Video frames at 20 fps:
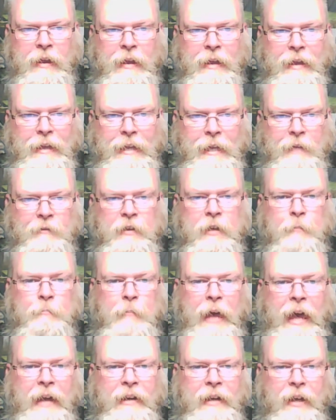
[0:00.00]
Even in
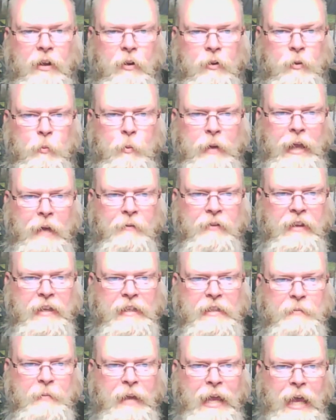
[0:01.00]
bad health, we have
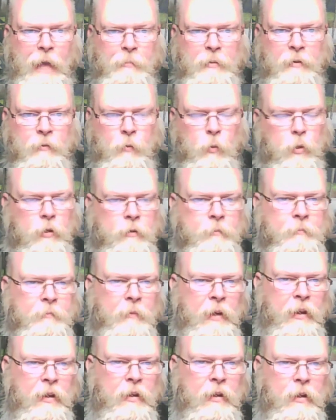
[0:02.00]
things to be happy for.
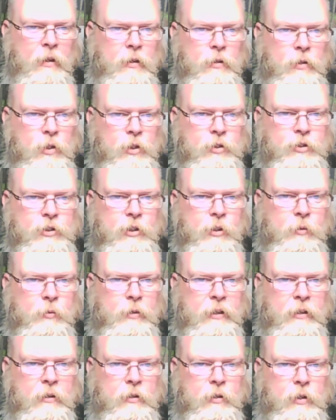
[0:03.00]
Good
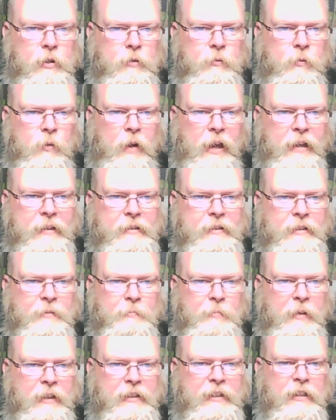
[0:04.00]
children, good friends,
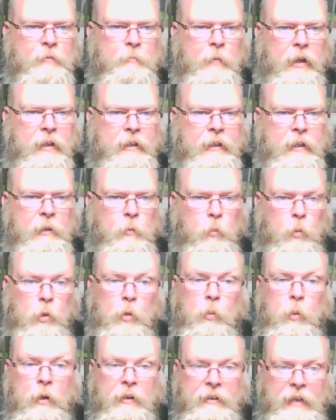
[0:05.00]
plenty of money,
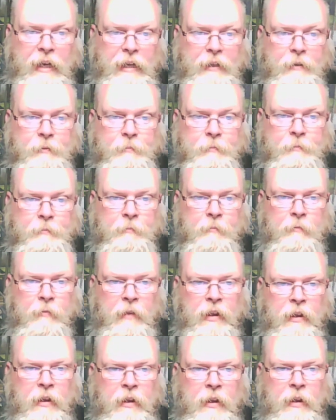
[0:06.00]
work well done.
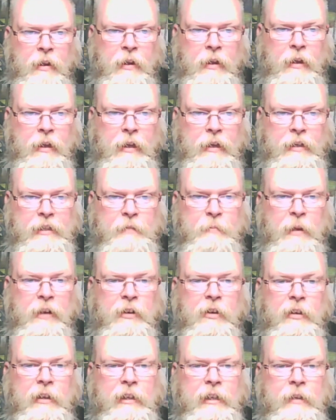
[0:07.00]
It is
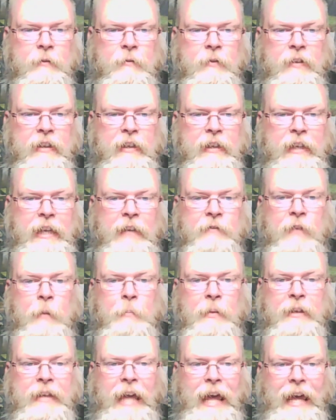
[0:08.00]
better to live than to give
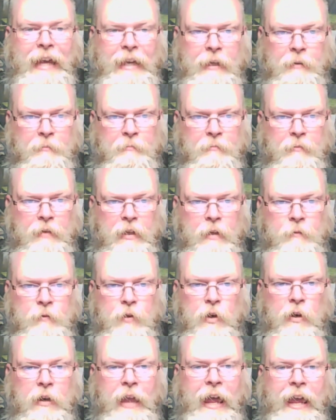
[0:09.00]
up and die. If
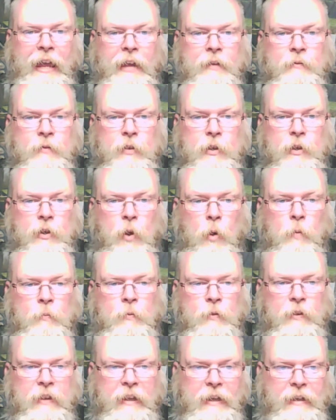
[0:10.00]
you're alive, you can hope
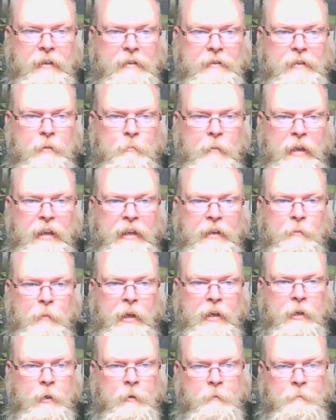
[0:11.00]
for things and make it
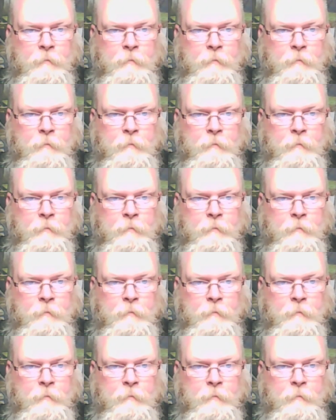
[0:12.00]
better.